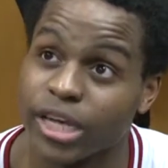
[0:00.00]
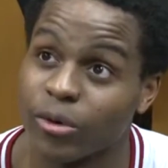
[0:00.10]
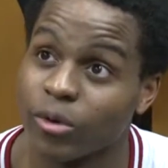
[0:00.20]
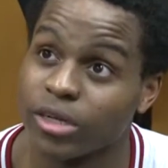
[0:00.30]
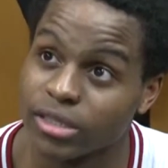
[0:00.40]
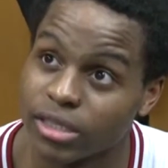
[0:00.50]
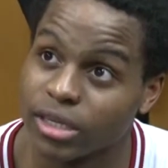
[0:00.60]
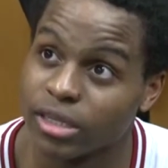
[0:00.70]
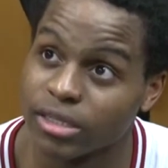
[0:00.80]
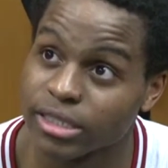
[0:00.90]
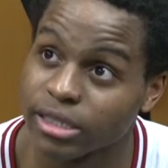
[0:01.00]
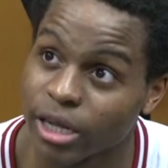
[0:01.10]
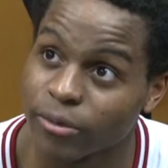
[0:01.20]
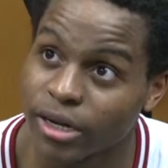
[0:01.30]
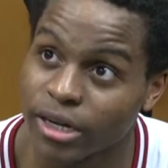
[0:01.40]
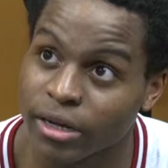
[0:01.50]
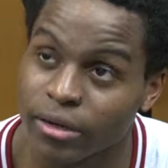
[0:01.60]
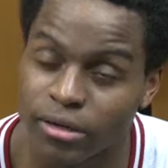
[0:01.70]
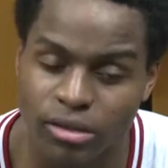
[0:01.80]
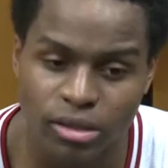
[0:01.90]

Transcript: day one to this game right now,